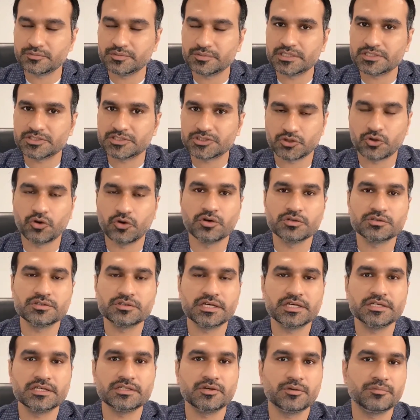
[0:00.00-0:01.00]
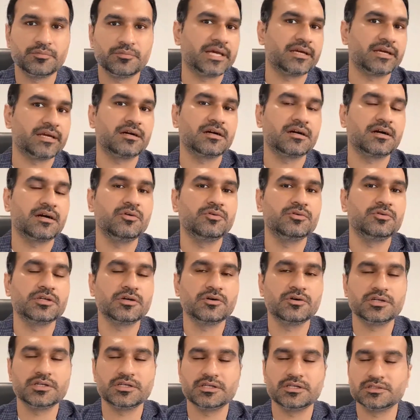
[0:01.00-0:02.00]
shown in your bank account
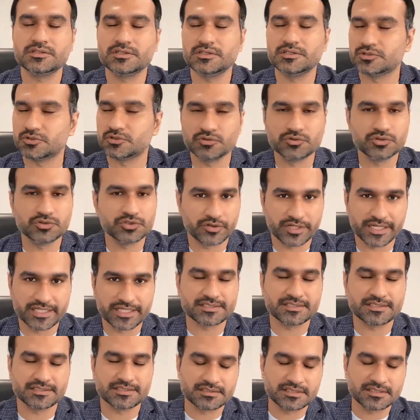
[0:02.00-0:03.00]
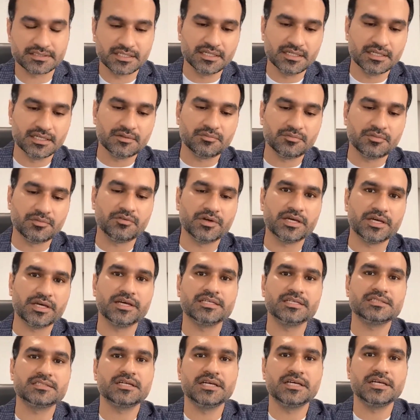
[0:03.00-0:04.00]
or through your assets.
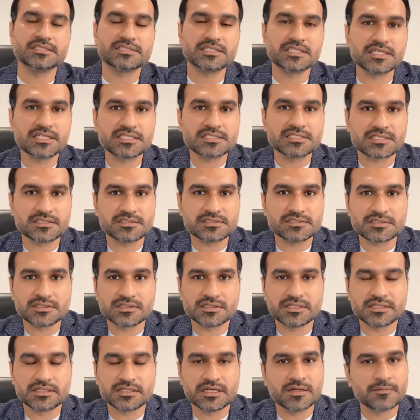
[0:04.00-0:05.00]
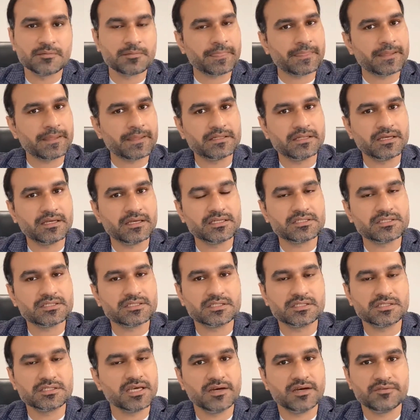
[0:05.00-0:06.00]
Whereas the ACT is concerned,
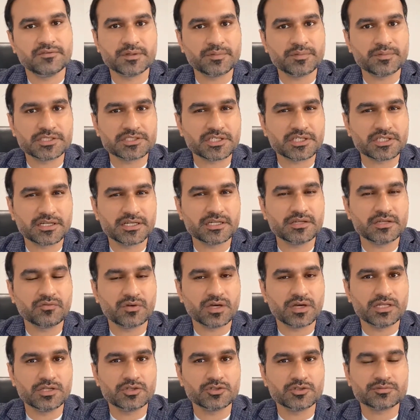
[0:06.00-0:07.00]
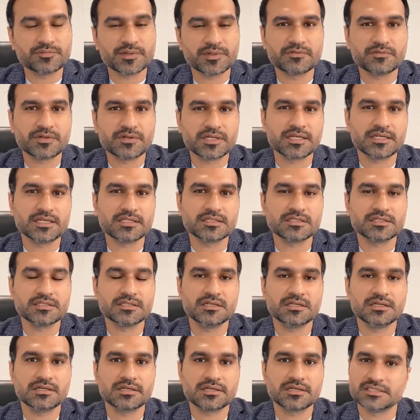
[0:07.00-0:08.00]
they haven't mentioned any values, but we
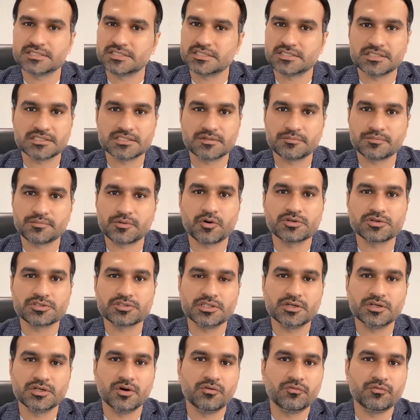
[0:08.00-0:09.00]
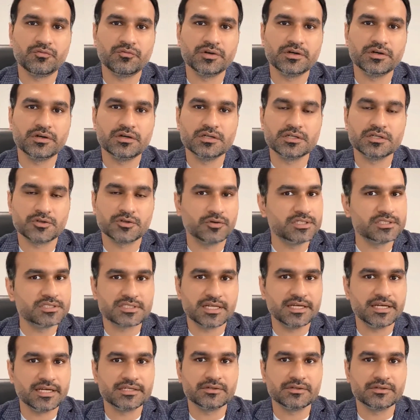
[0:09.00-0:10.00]
can consider the proxy of
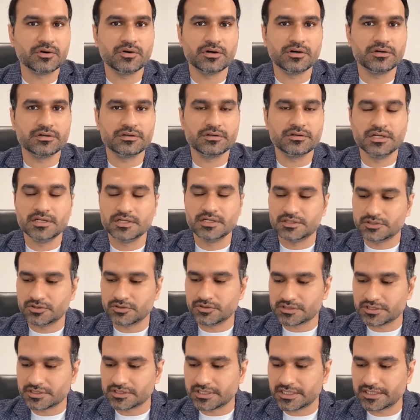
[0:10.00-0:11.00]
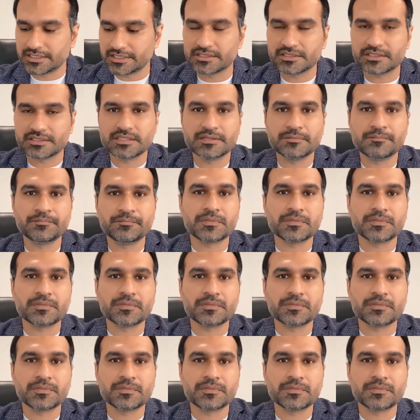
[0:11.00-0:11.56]
Queensland or Northern Territory